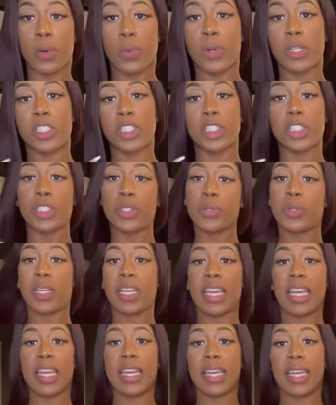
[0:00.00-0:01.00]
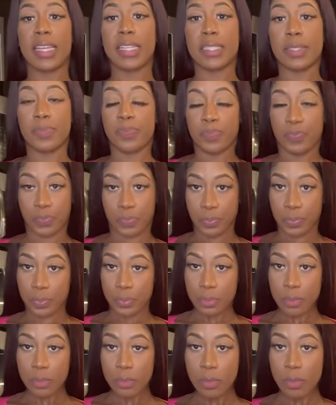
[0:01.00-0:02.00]
what you're doing is
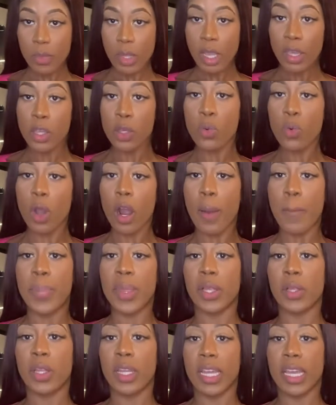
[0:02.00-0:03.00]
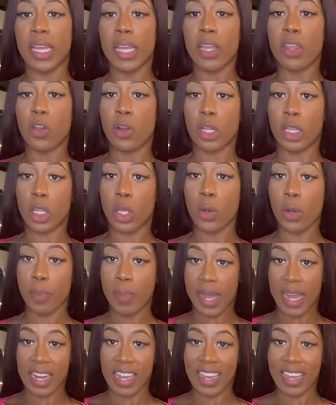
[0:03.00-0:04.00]
you are building your lower
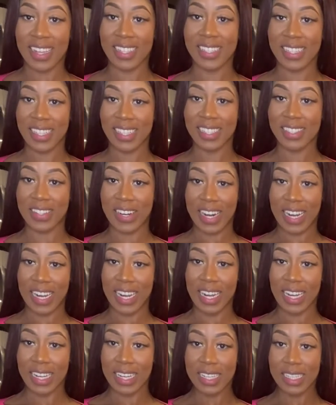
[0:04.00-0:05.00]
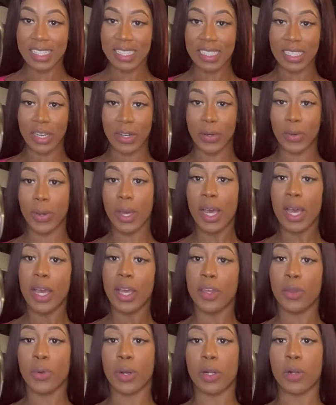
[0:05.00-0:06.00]
body assets, right? So
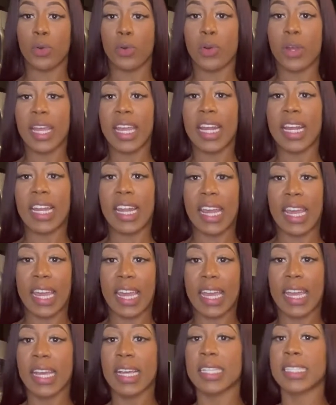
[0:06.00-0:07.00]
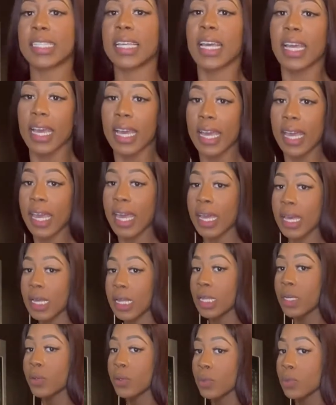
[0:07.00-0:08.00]
you are growing your legs and
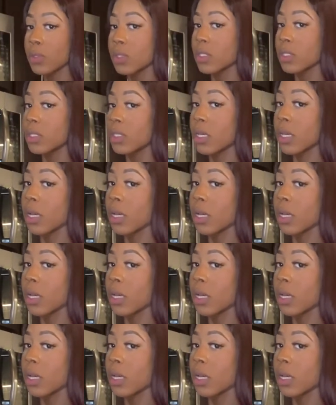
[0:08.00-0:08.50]
glutes,